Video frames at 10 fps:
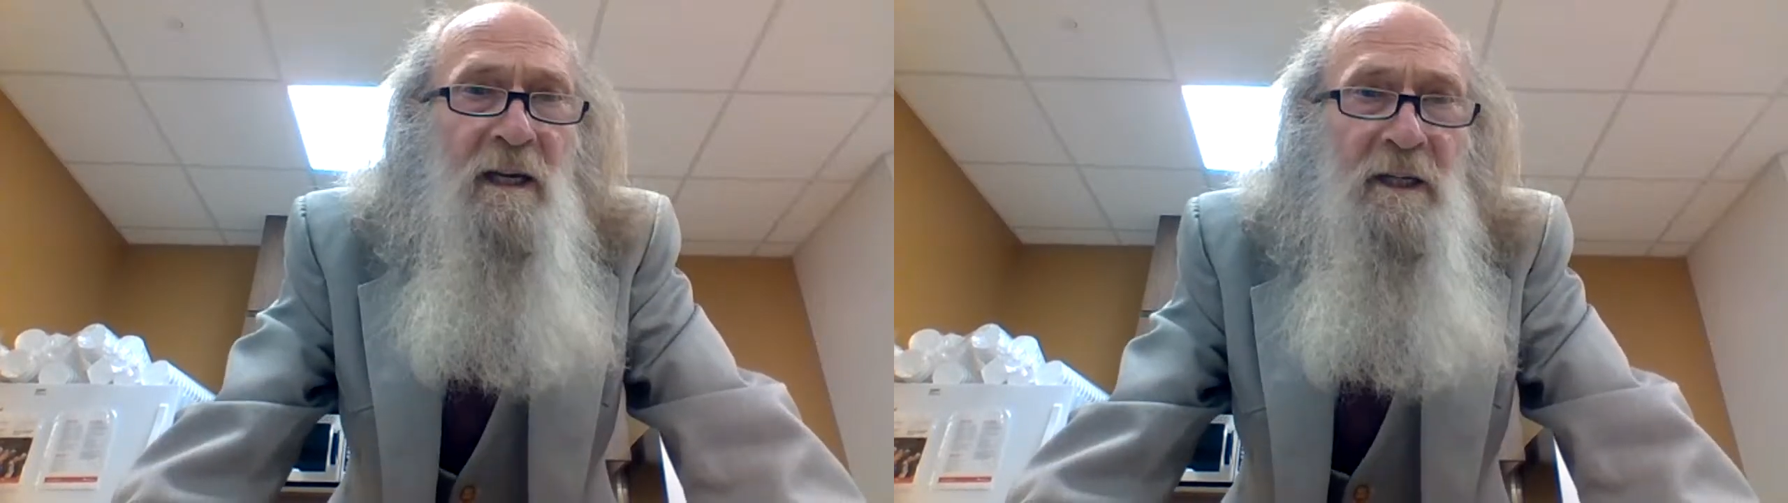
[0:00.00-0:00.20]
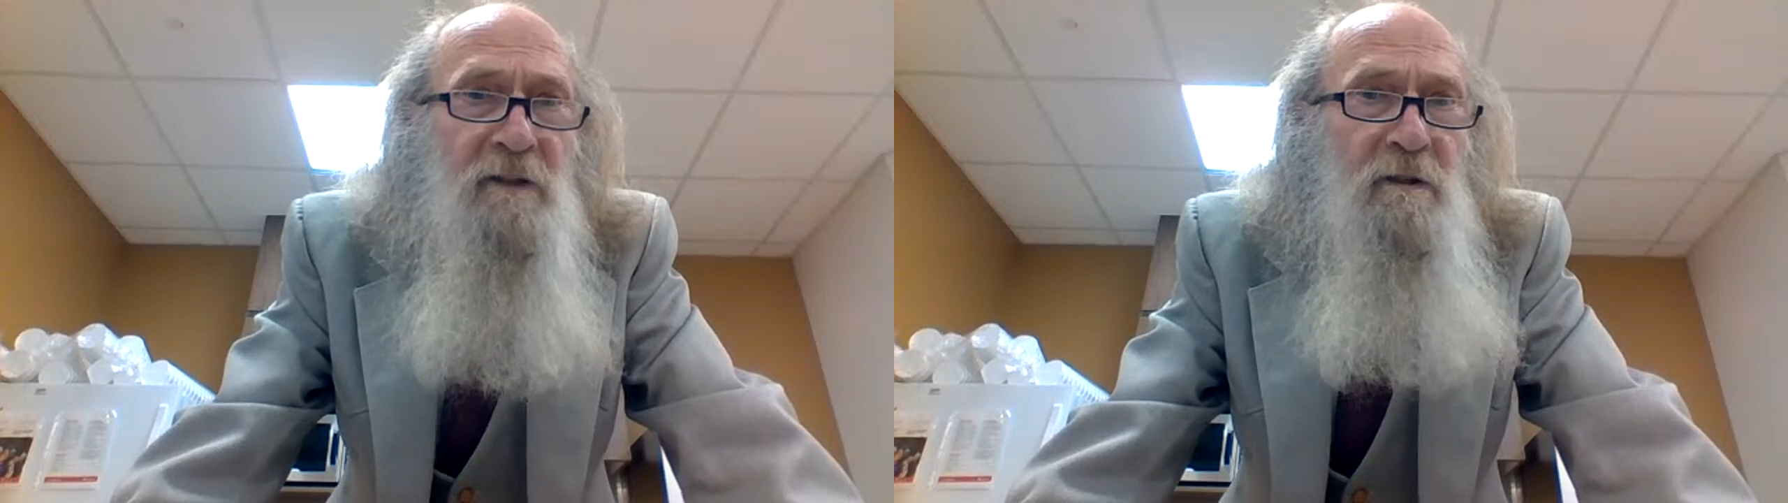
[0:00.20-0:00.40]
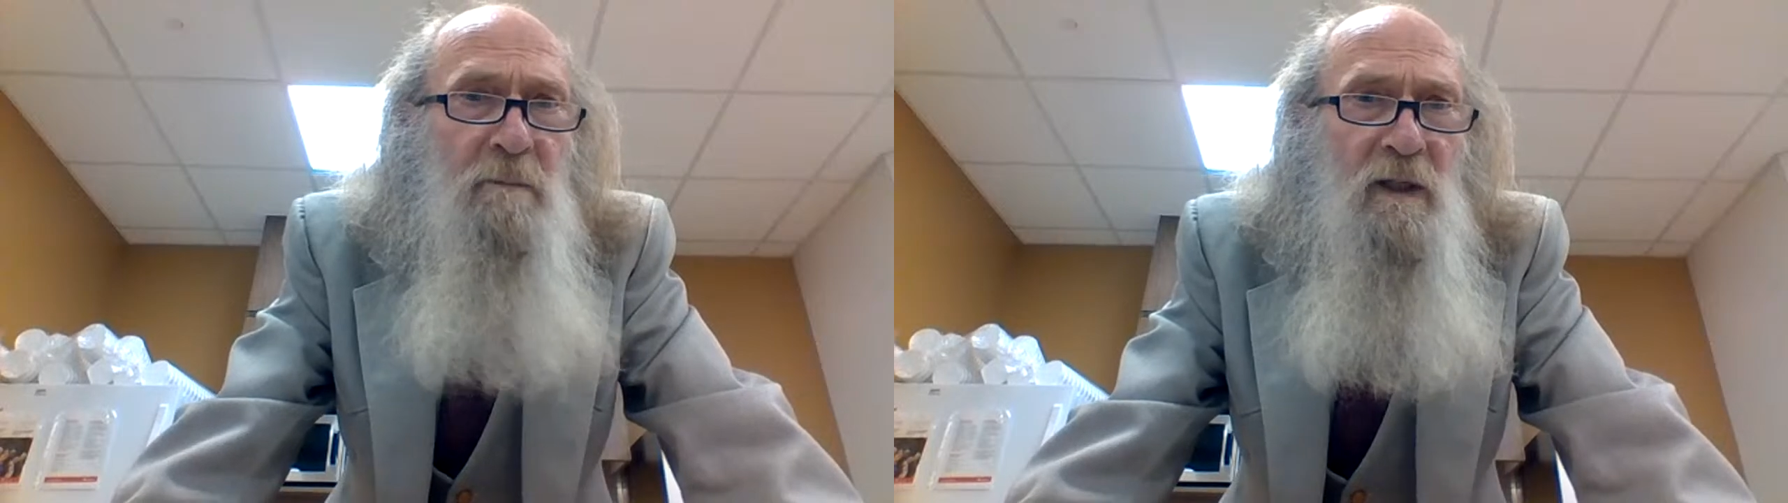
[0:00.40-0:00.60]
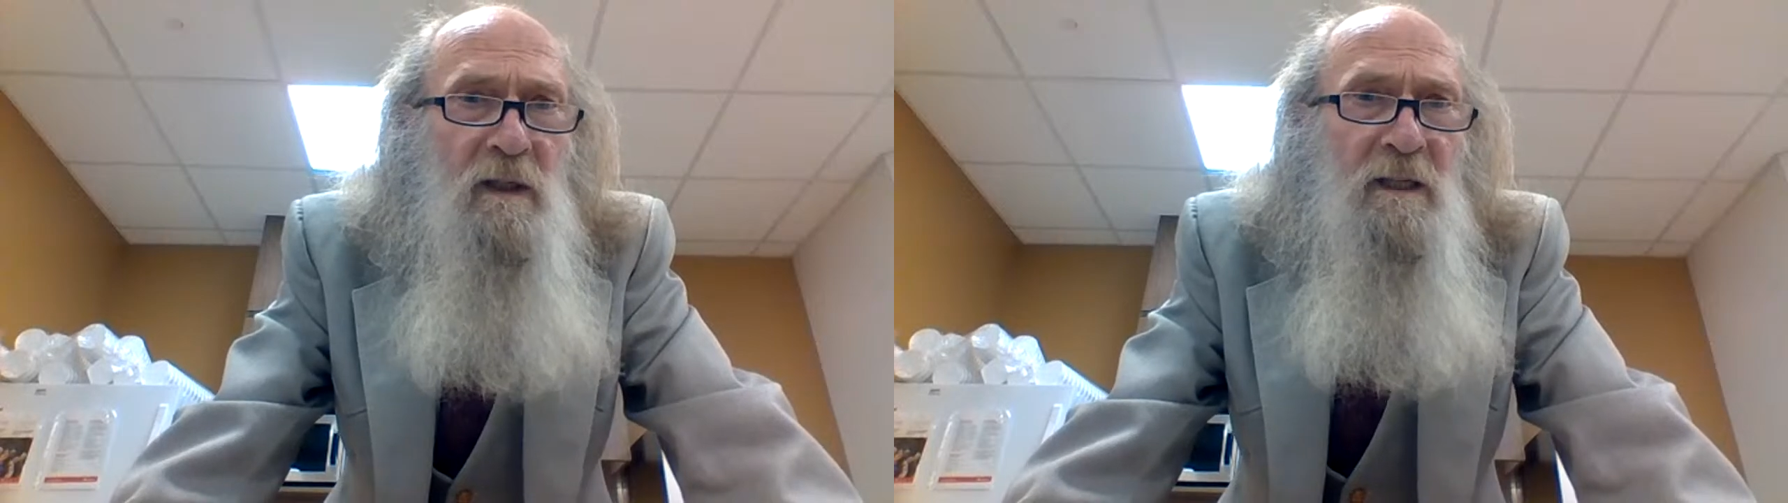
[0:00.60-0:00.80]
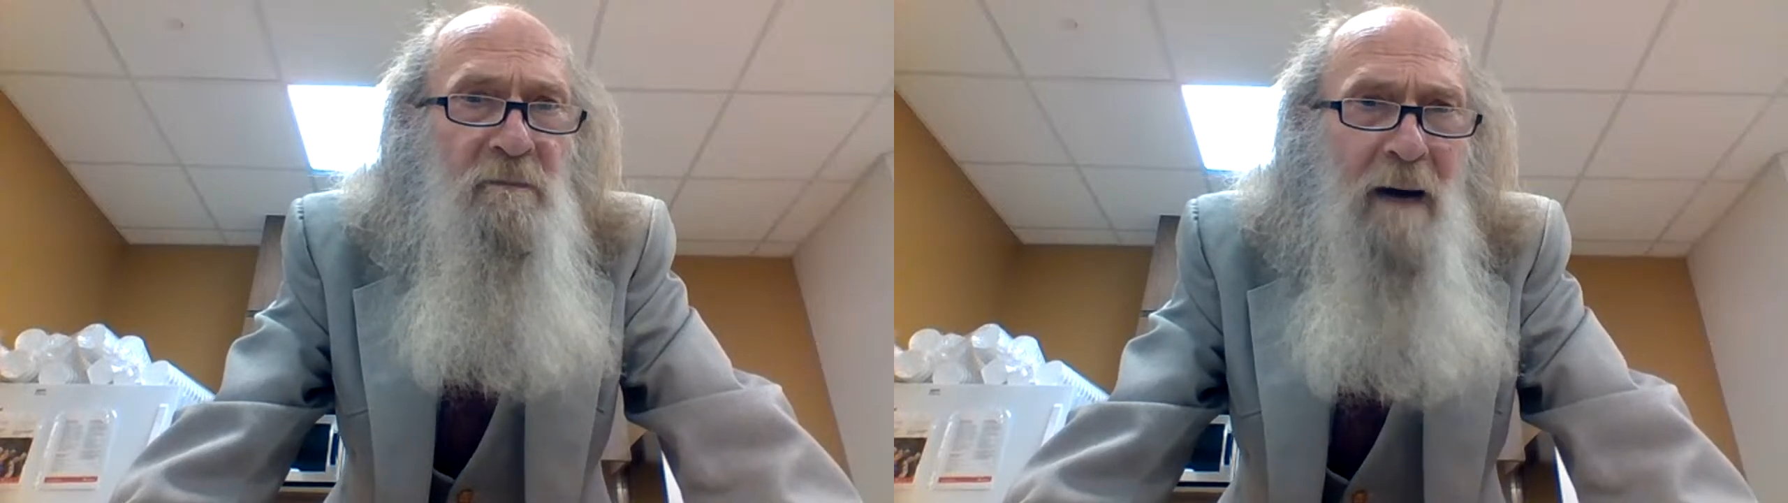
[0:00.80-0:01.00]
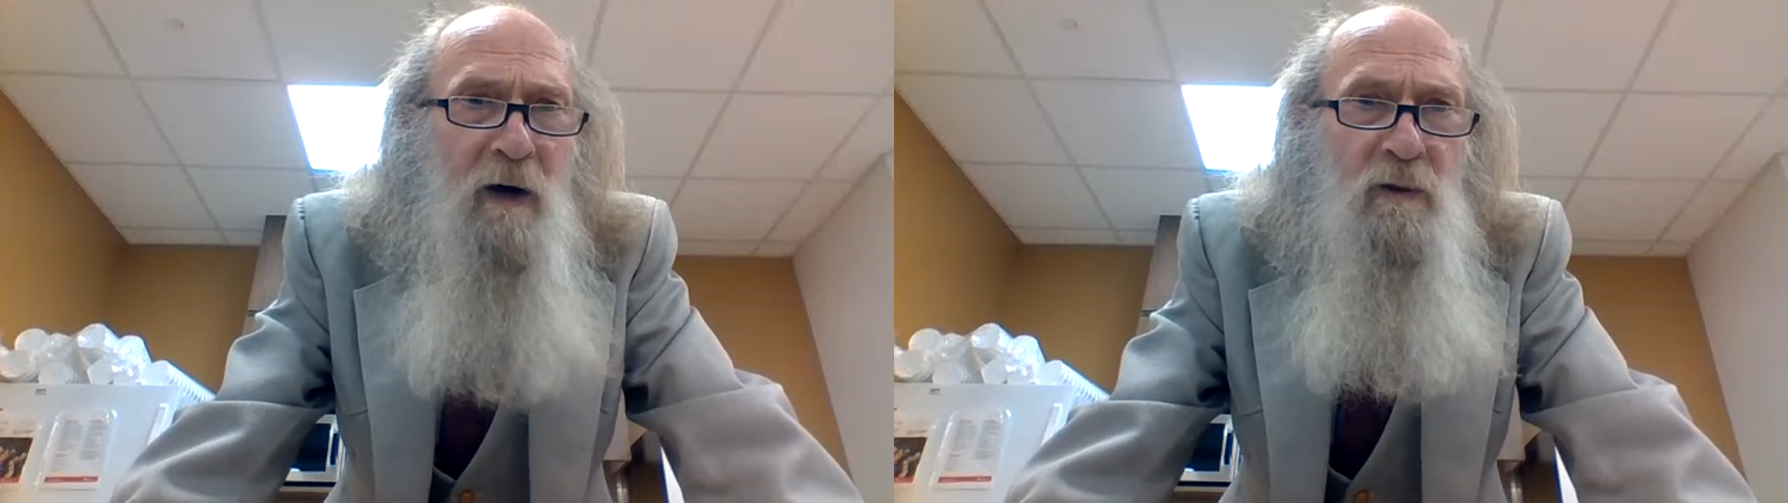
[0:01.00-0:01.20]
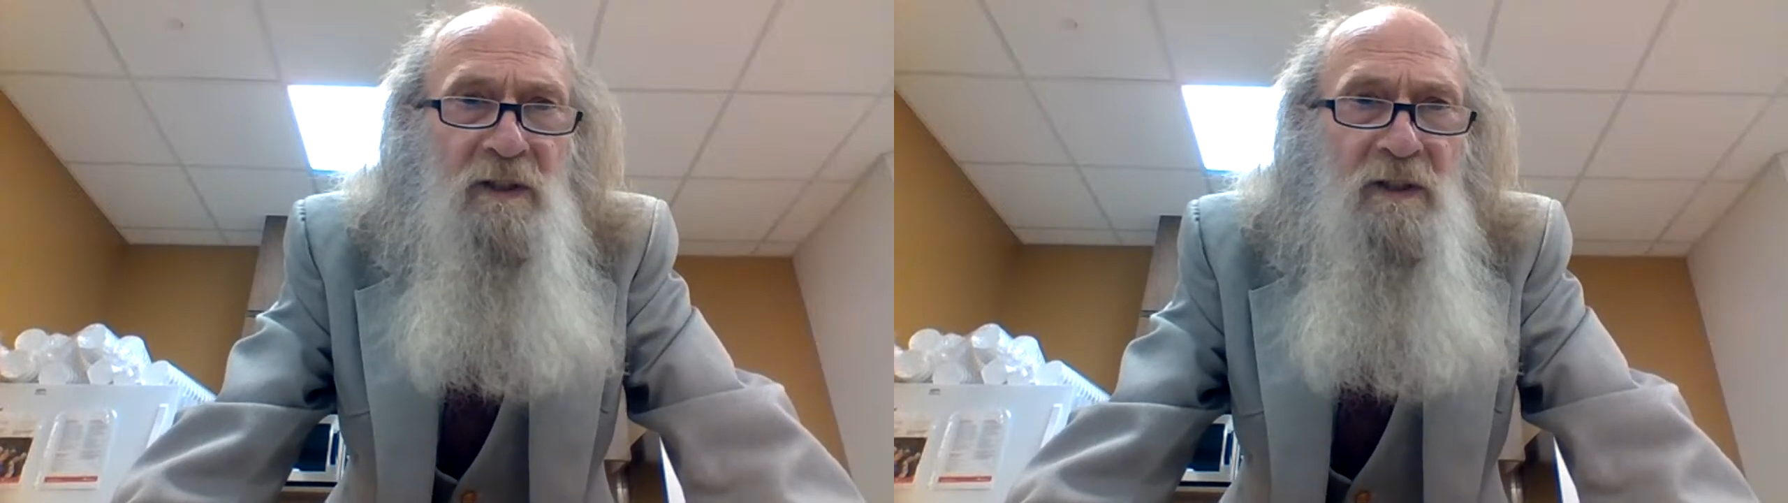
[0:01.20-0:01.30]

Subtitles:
irritable bowel